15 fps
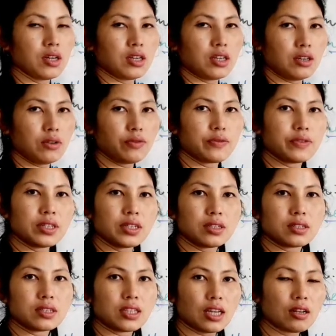if the
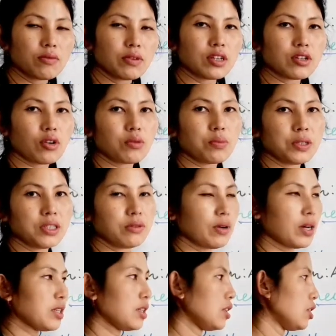cell will not be
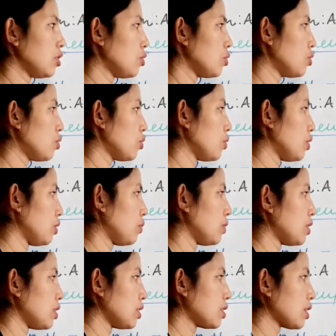divided into two, it
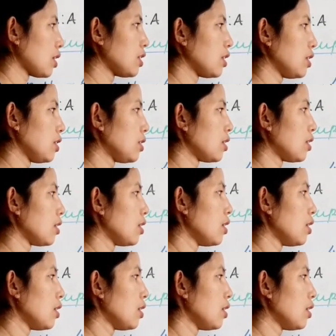will result in the